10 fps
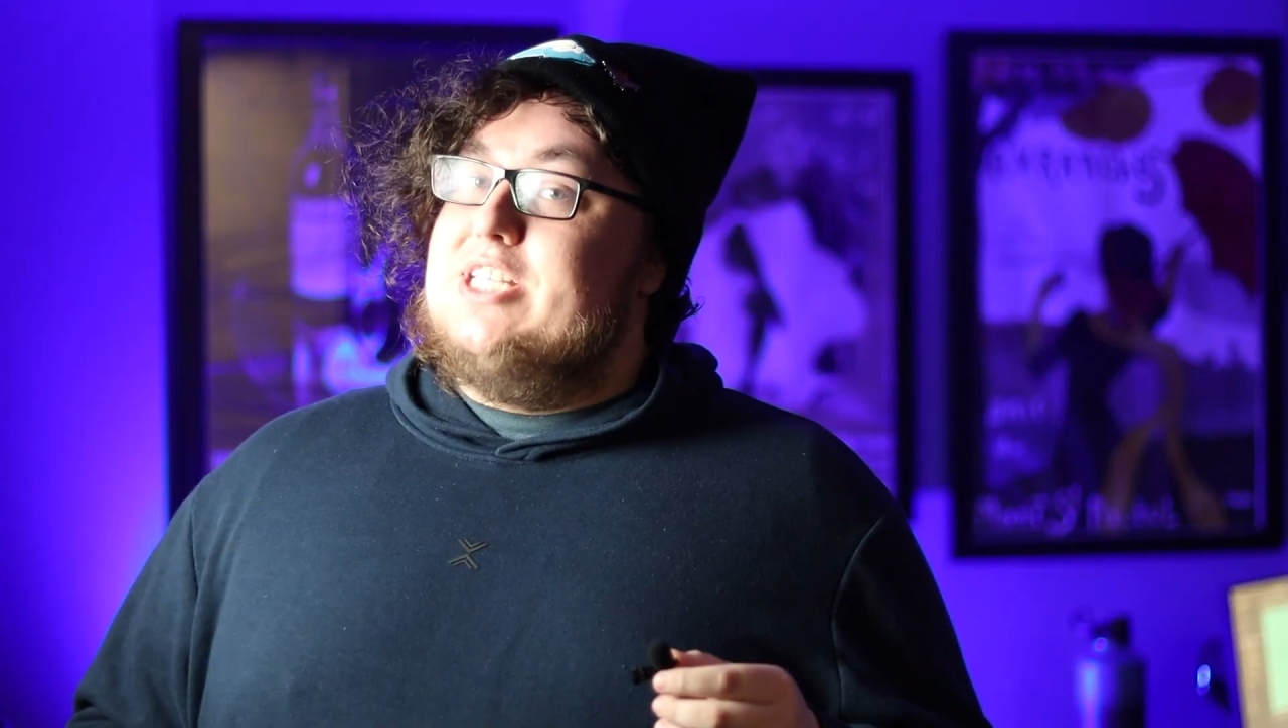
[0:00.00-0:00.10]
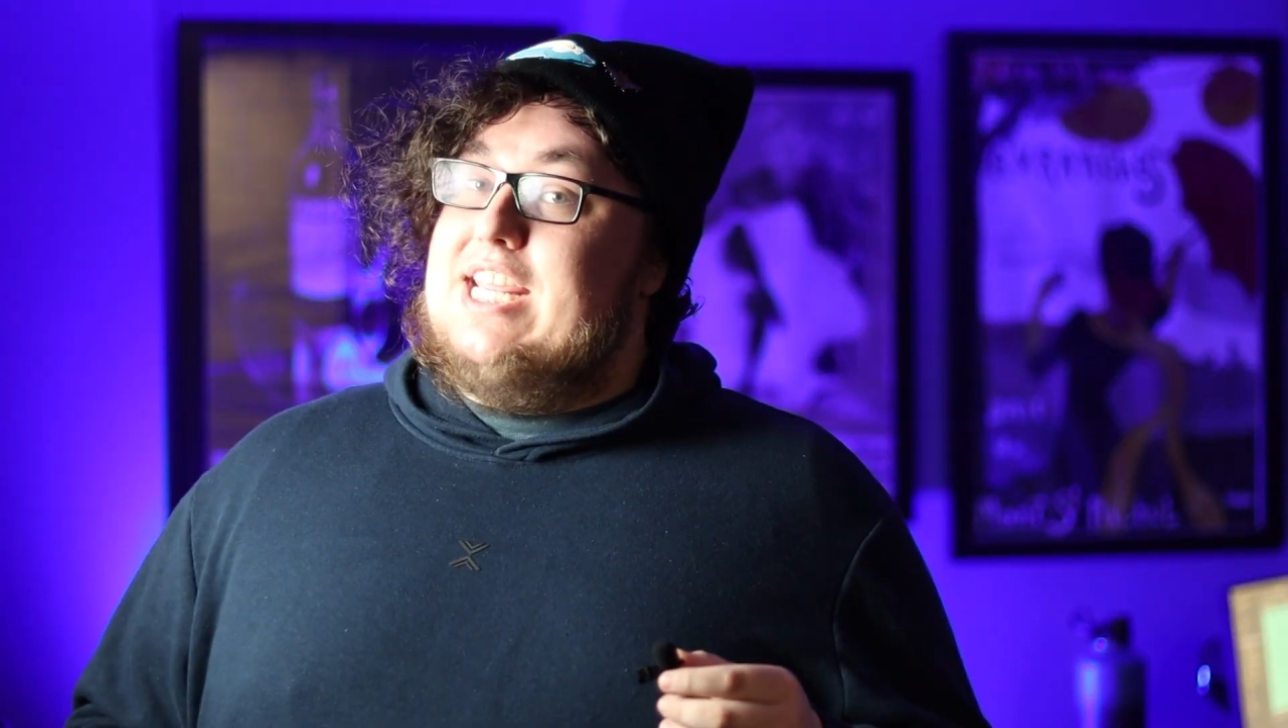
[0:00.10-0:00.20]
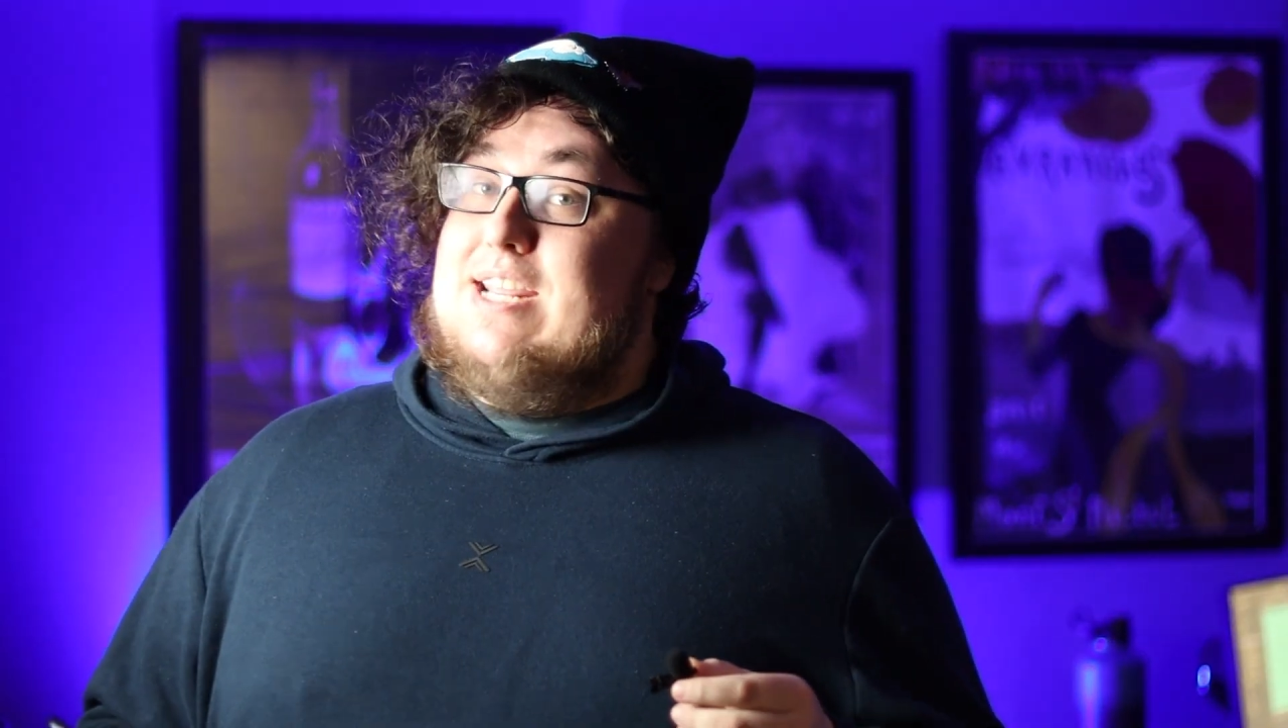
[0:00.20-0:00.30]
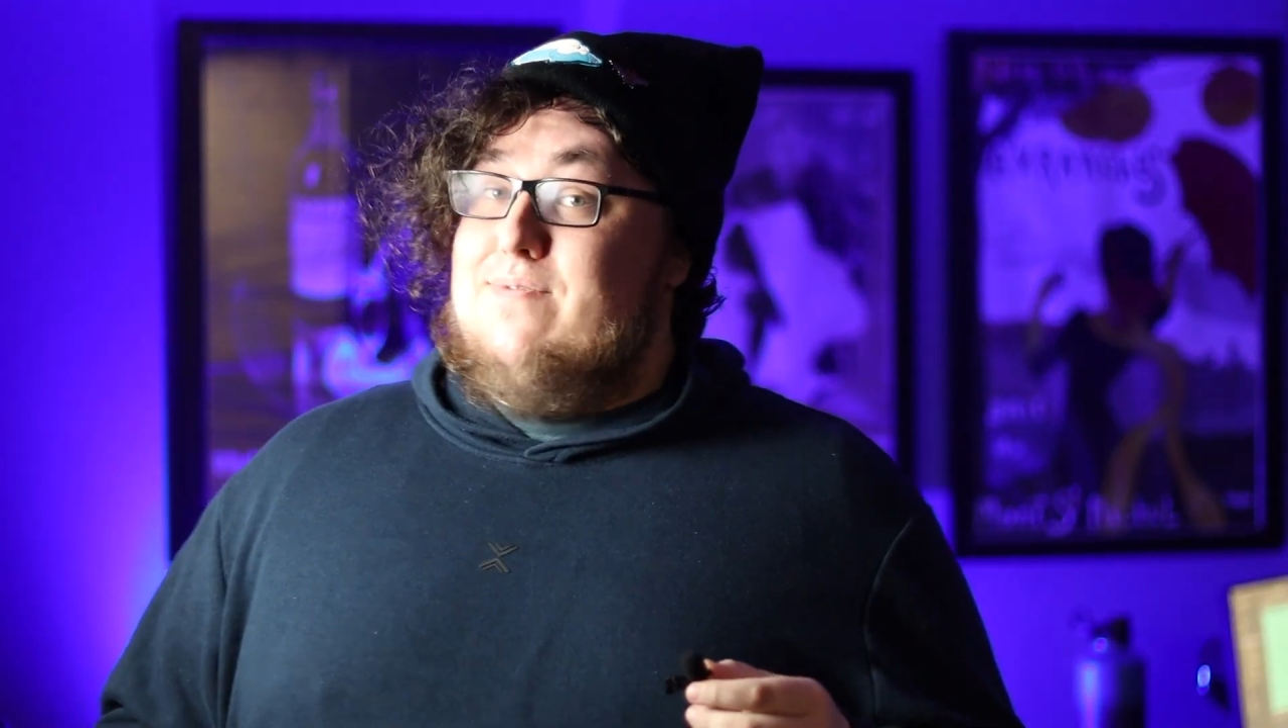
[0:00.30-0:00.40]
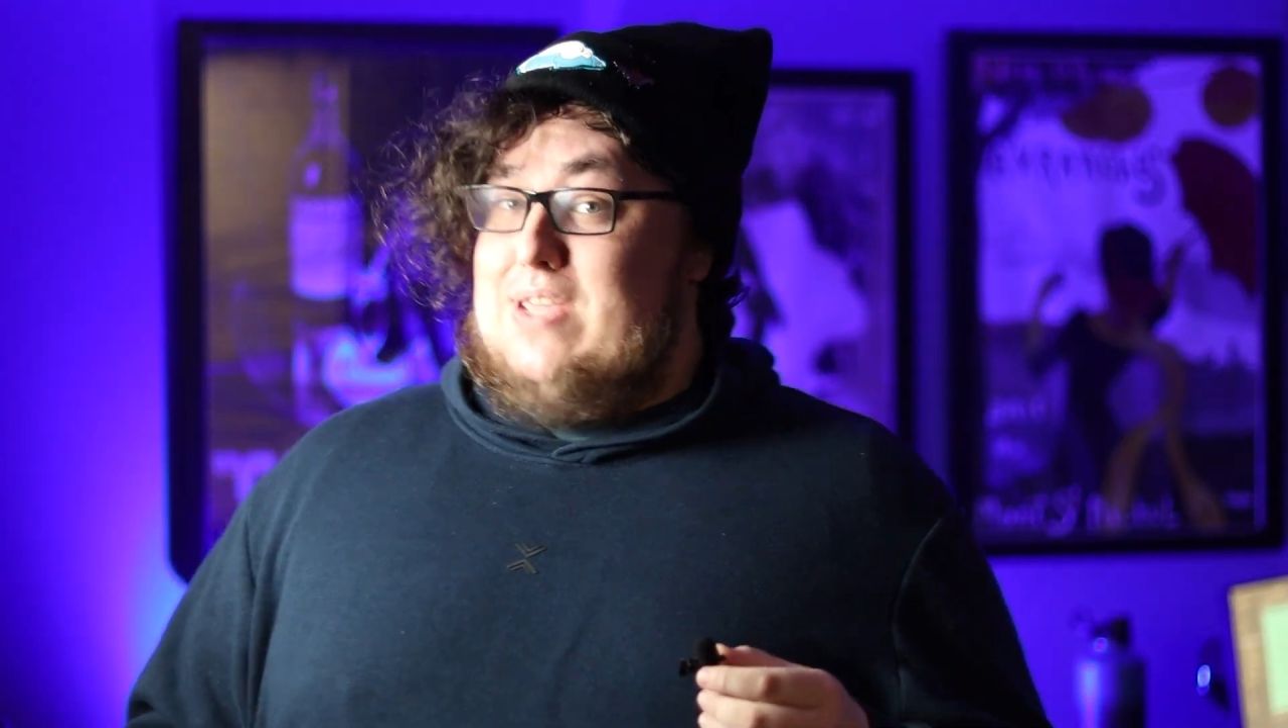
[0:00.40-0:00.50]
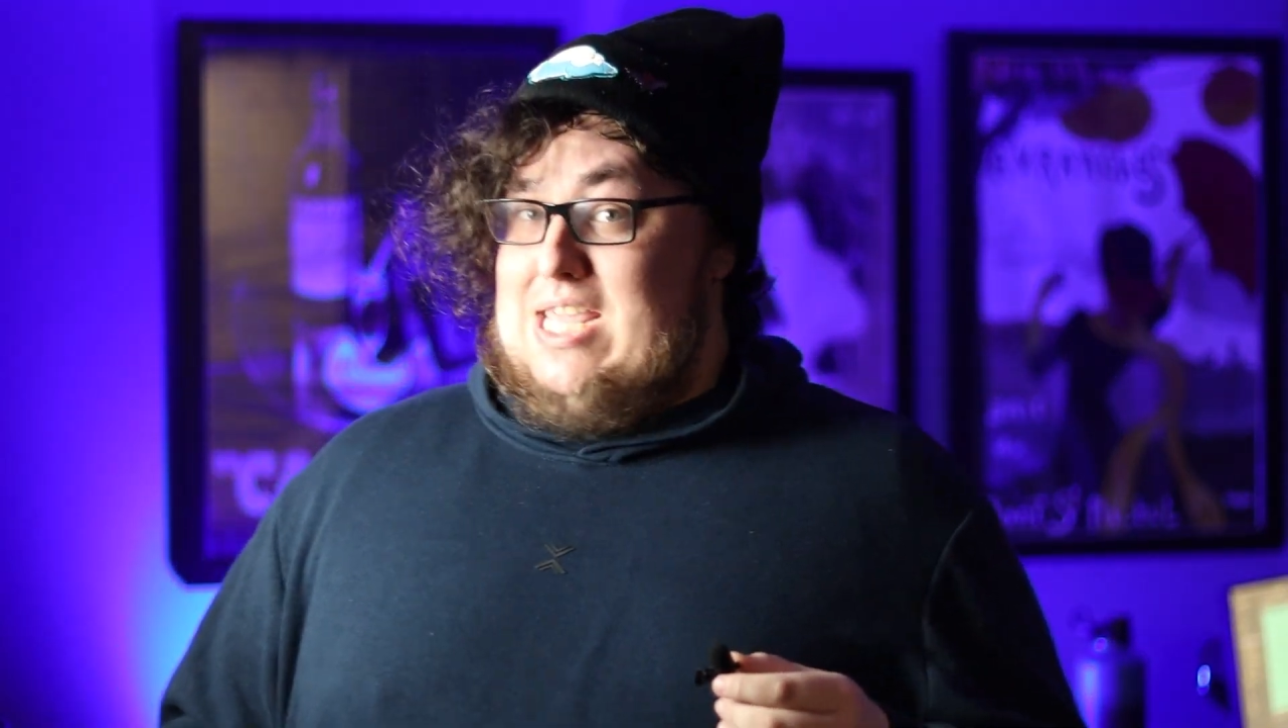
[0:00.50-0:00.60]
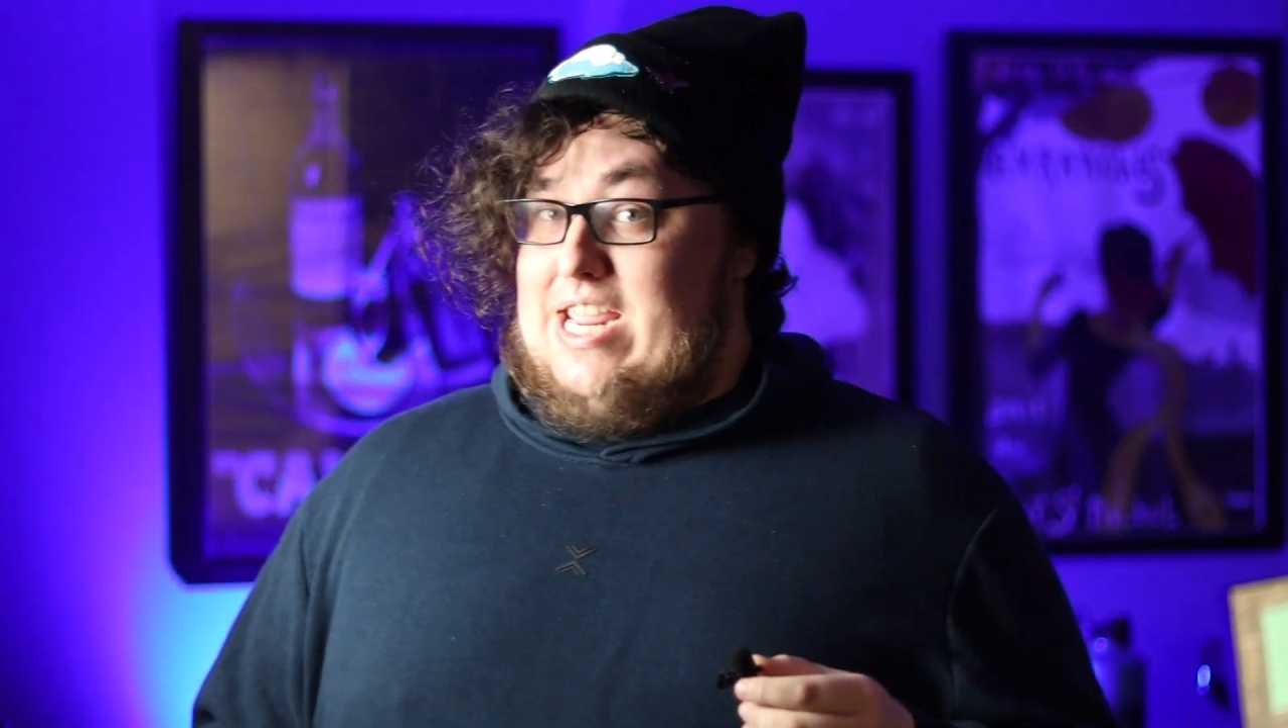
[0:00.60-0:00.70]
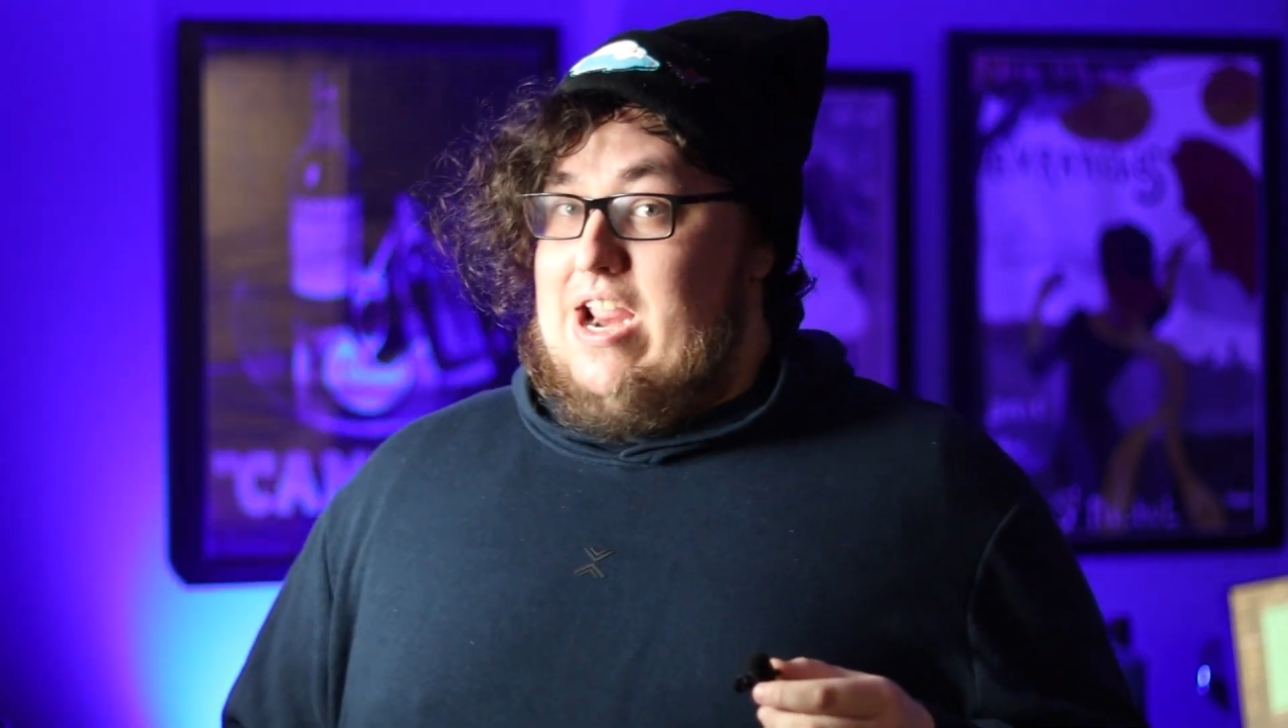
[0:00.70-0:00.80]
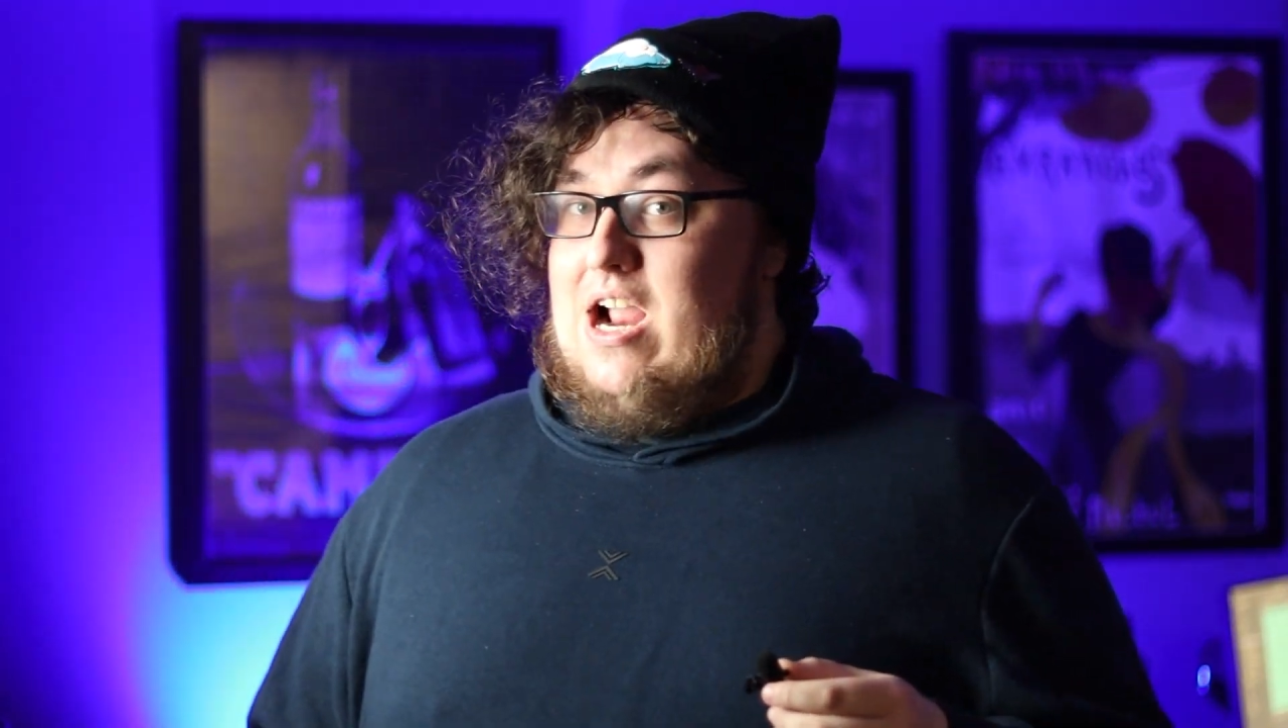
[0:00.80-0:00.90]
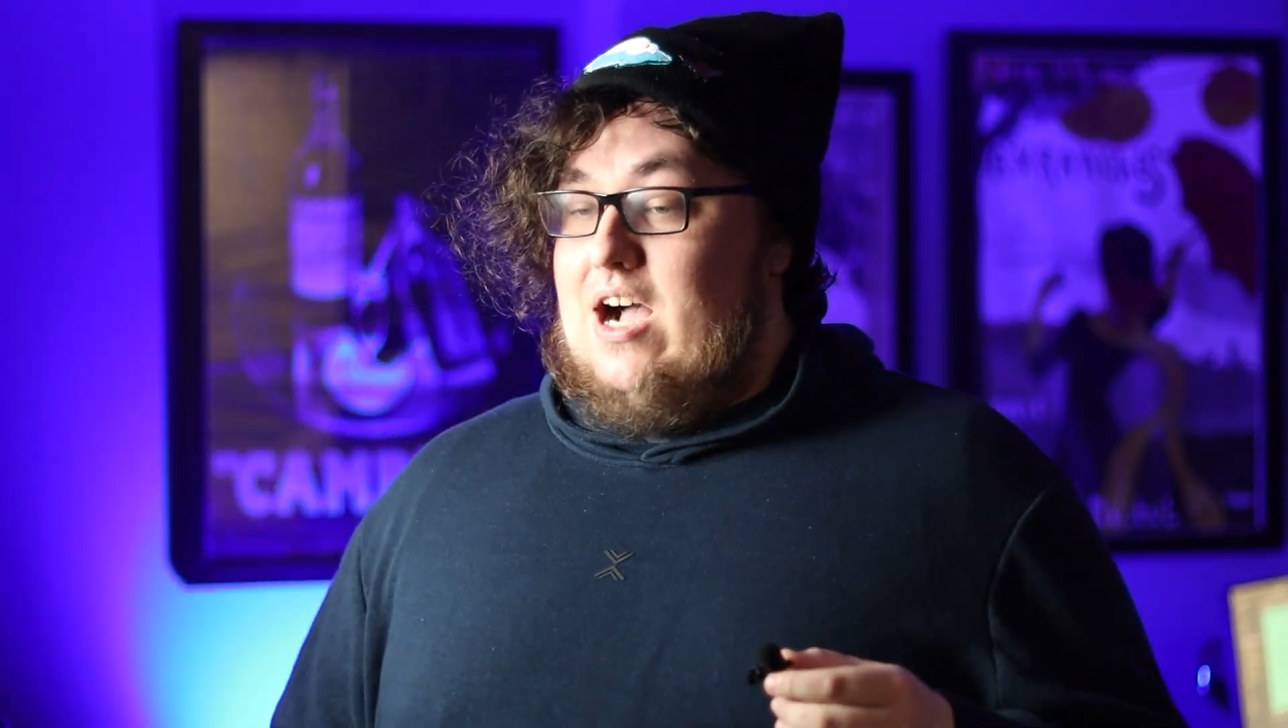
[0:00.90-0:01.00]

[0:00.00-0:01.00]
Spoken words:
TV